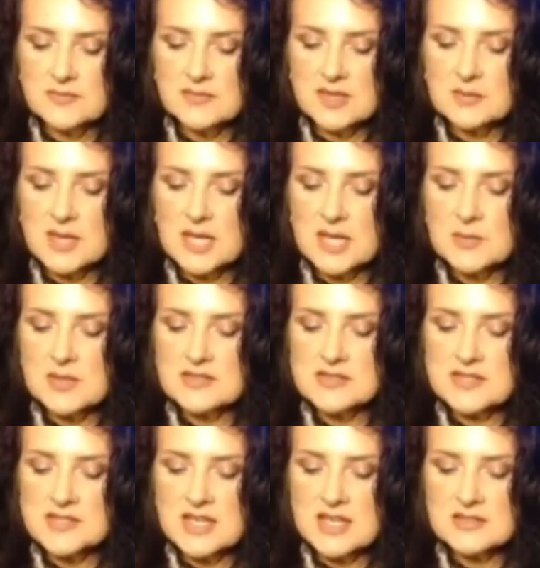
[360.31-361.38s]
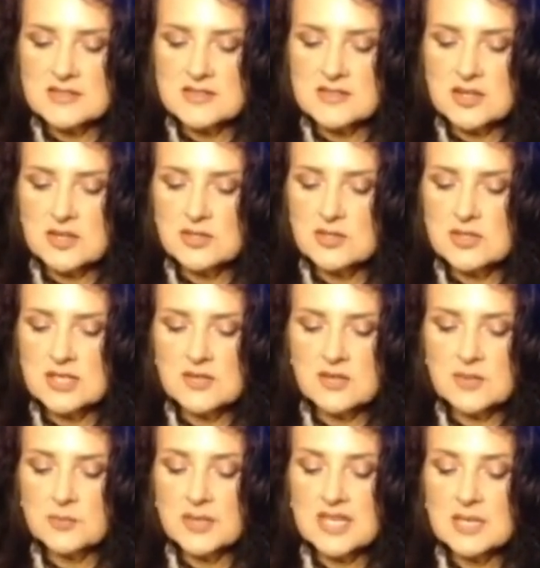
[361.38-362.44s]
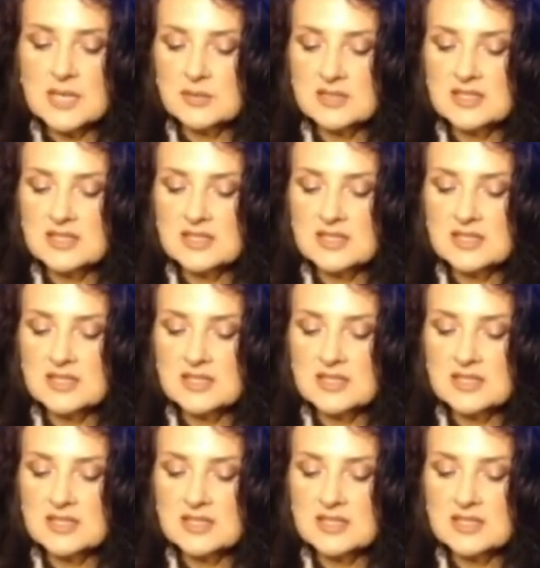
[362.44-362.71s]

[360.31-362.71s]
It may be the sound as though you're hearing people in